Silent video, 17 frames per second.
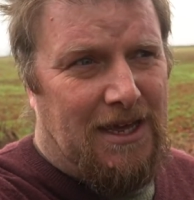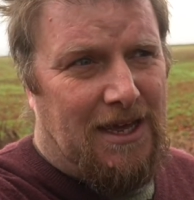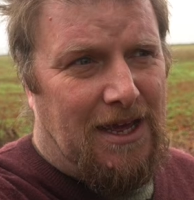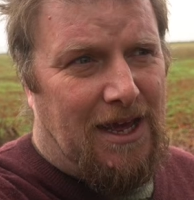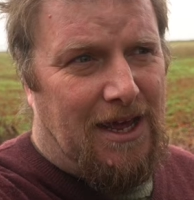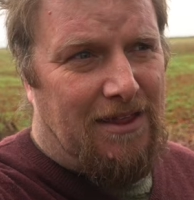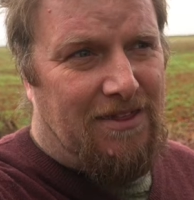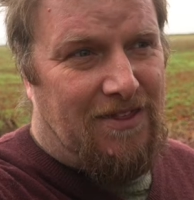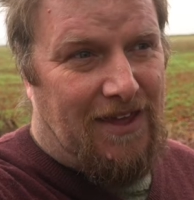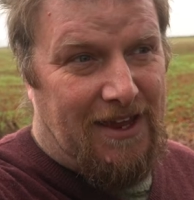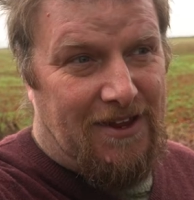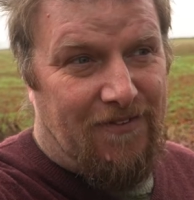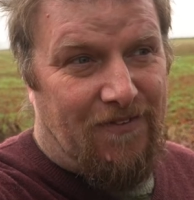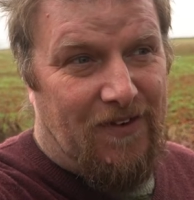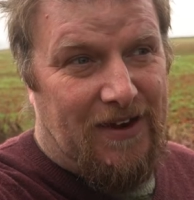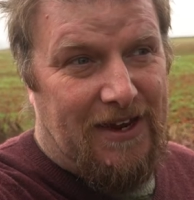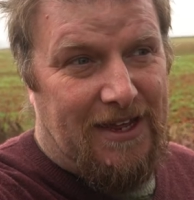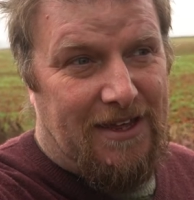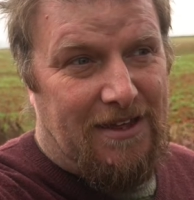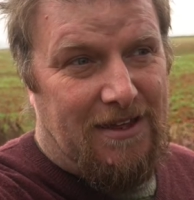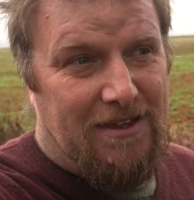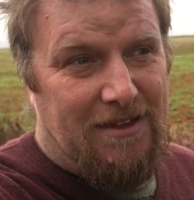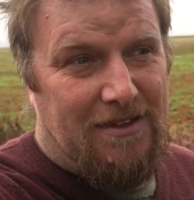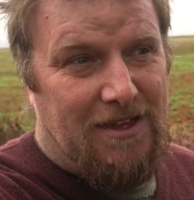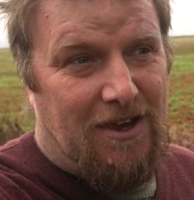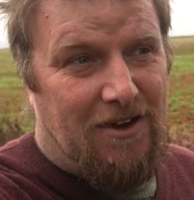Thankfully,
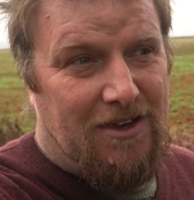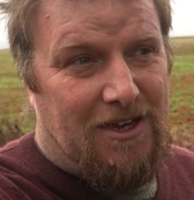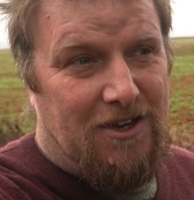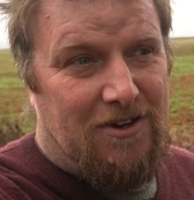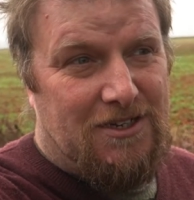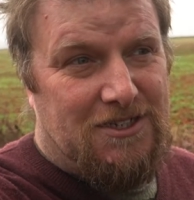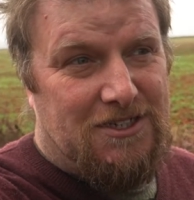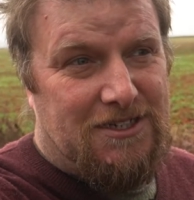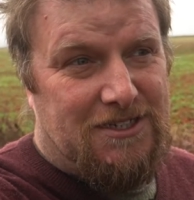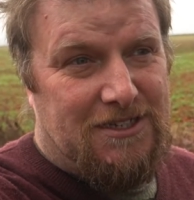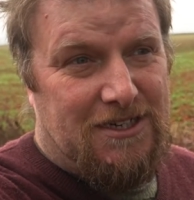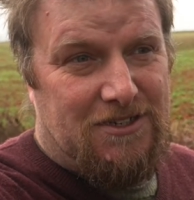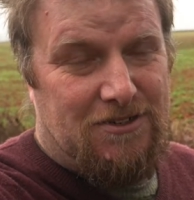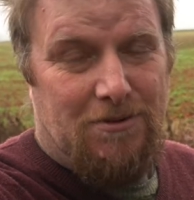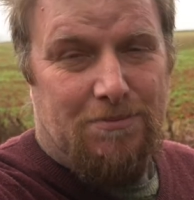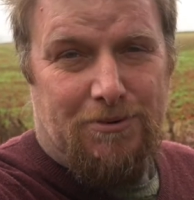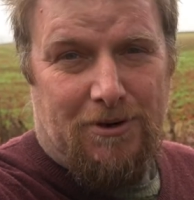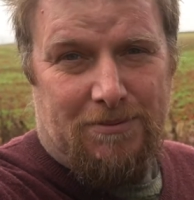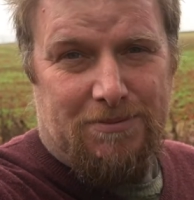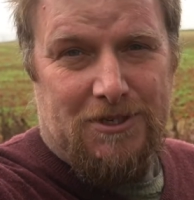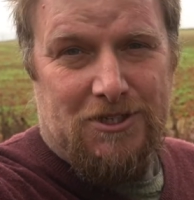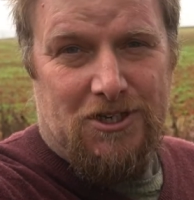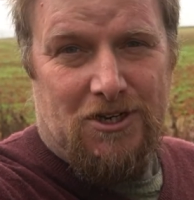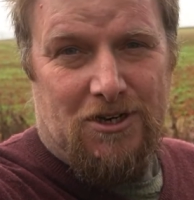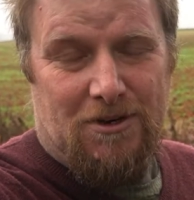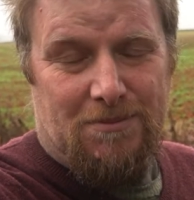the archaeologists did do a proper
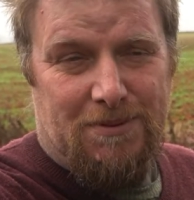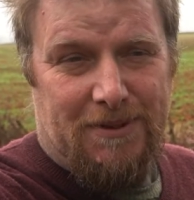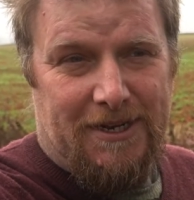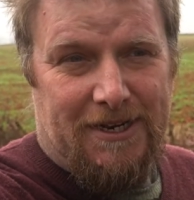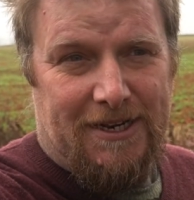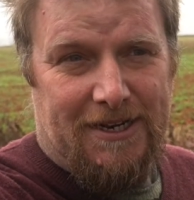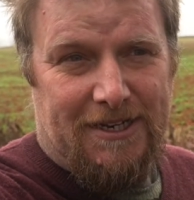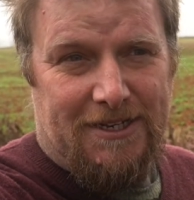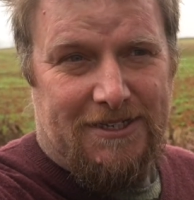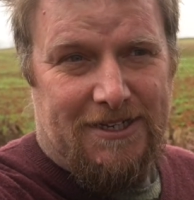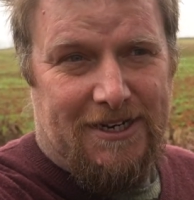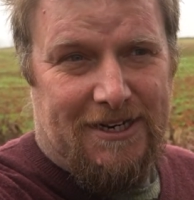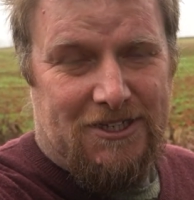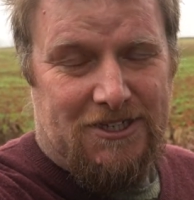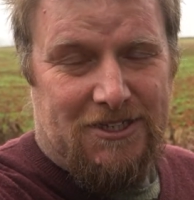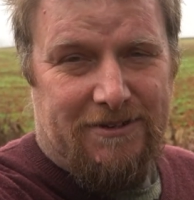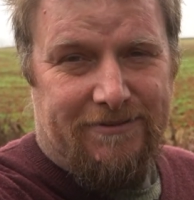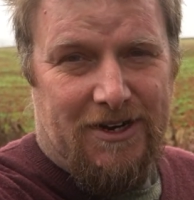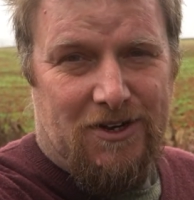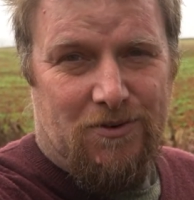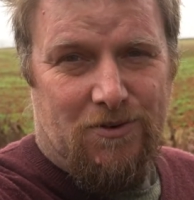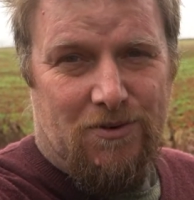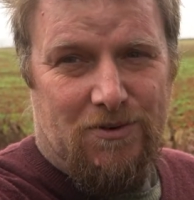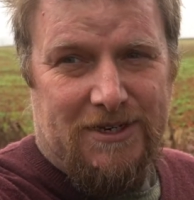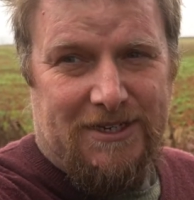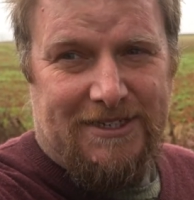job and did actually
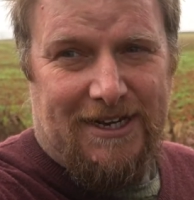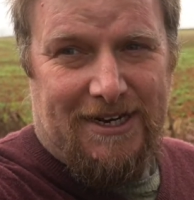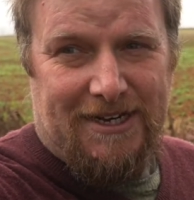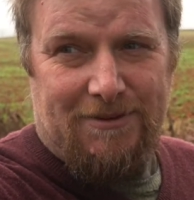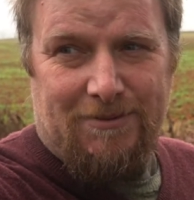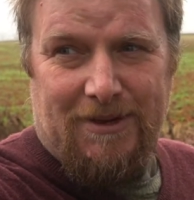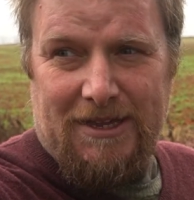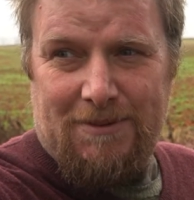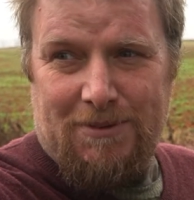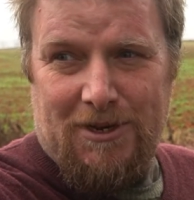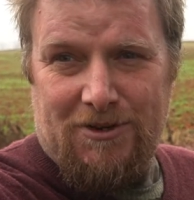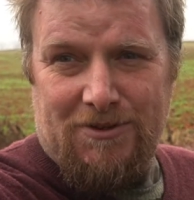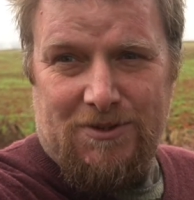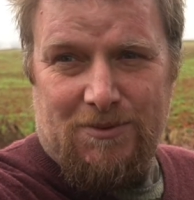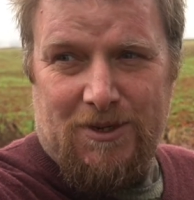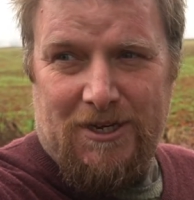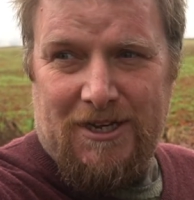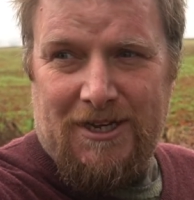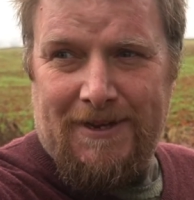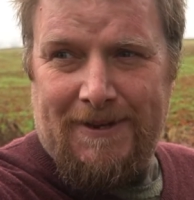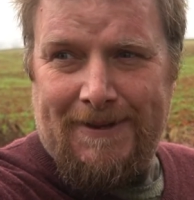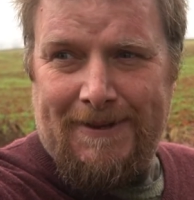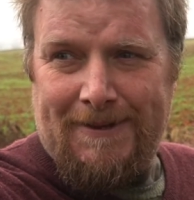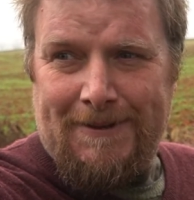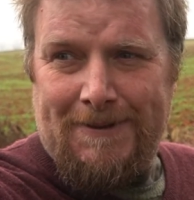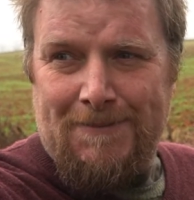record exactly where the bones were,
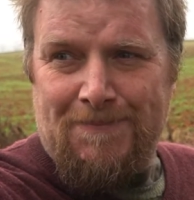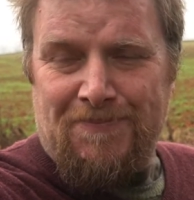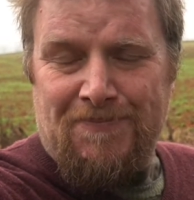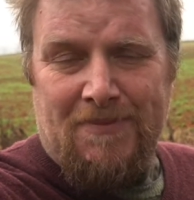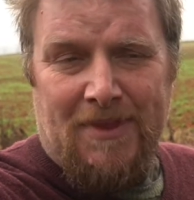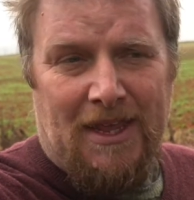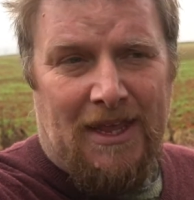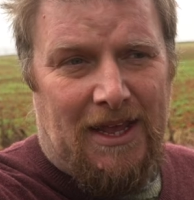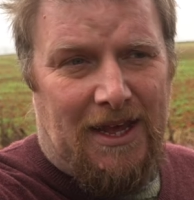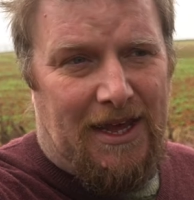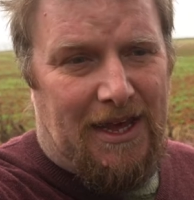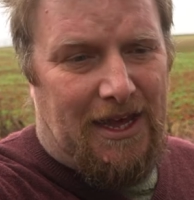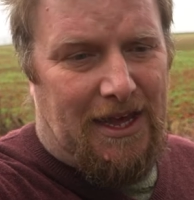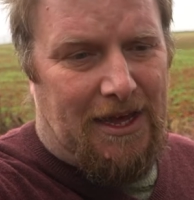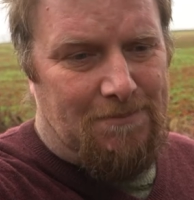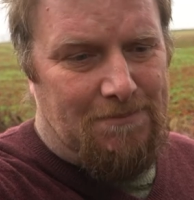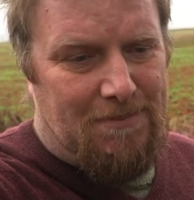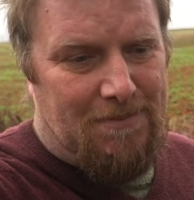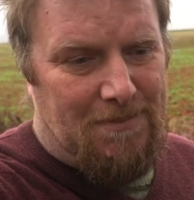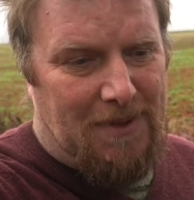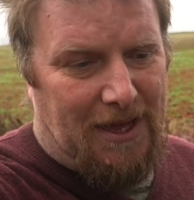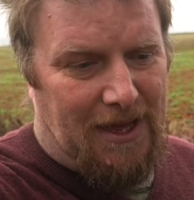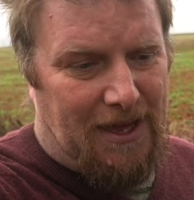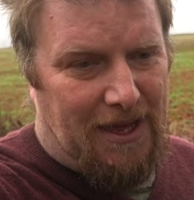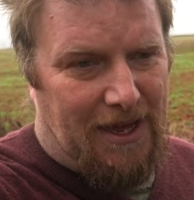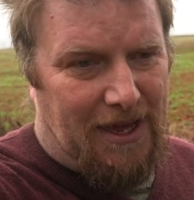and
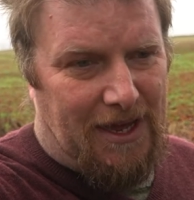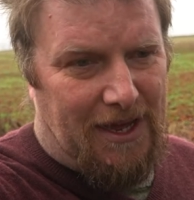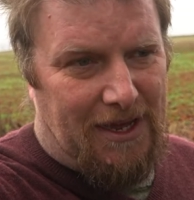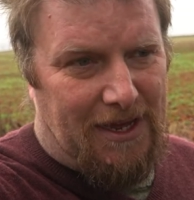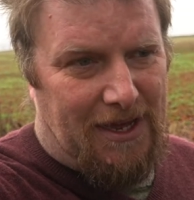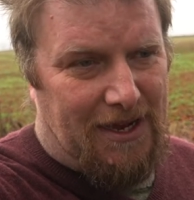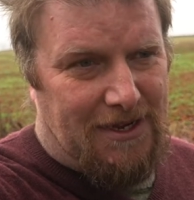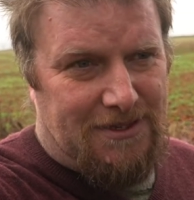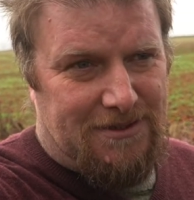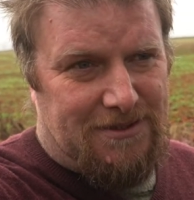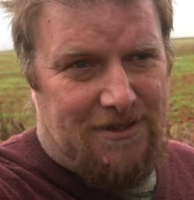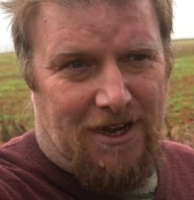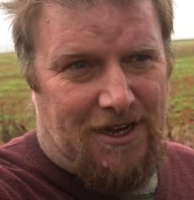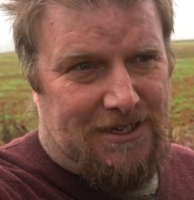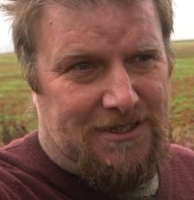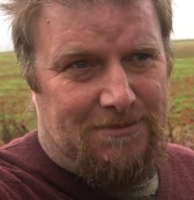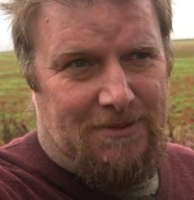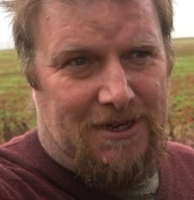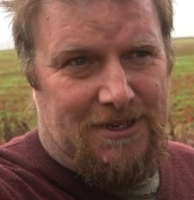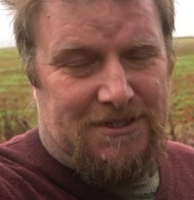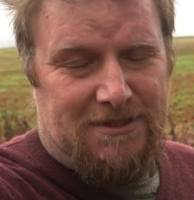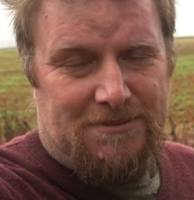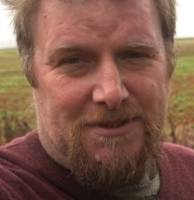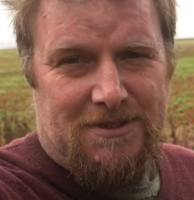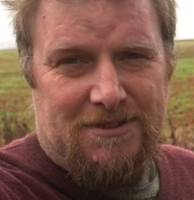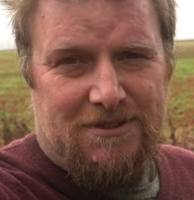itemise
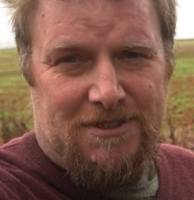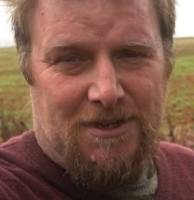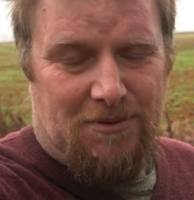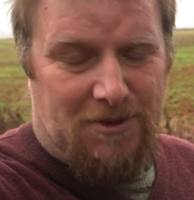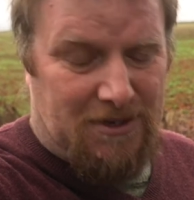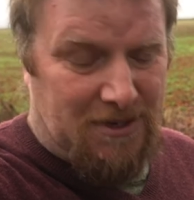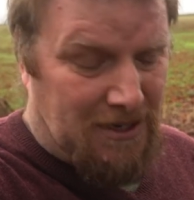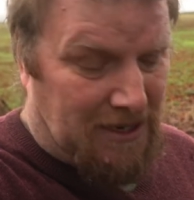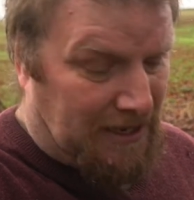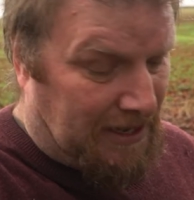them and so on.